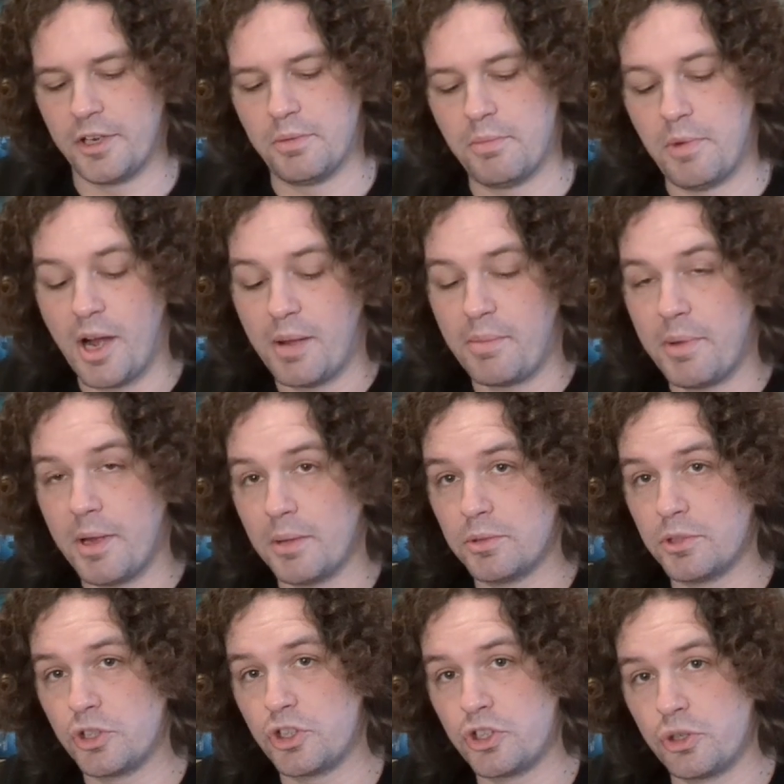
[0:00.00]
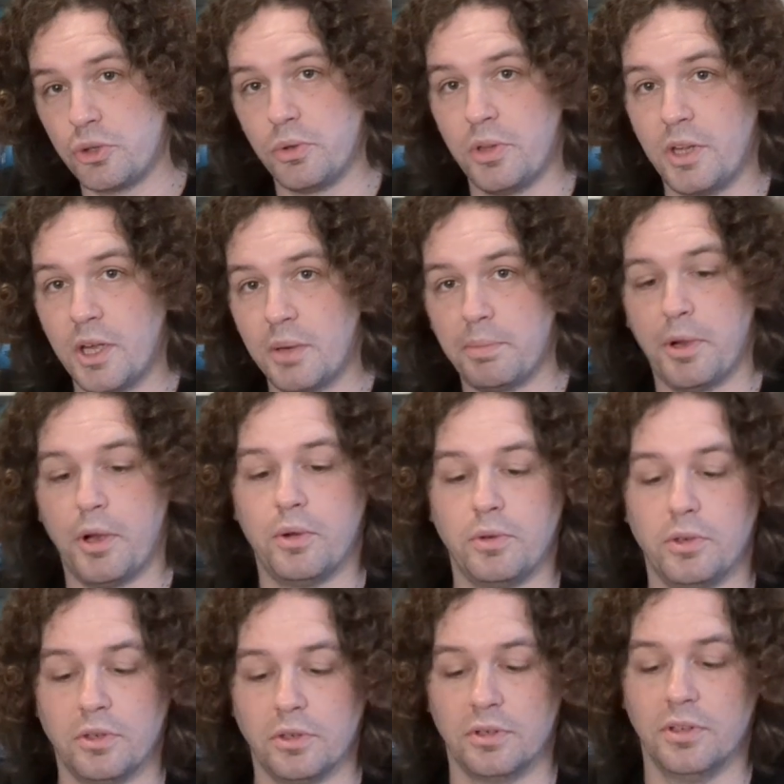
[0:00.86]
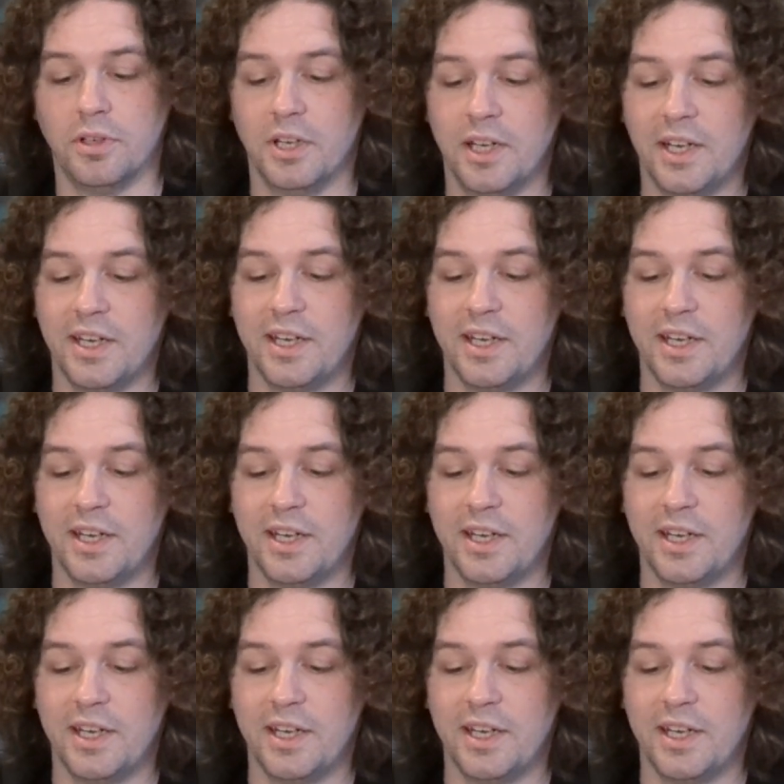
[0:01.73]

you might be able to shoot the opponent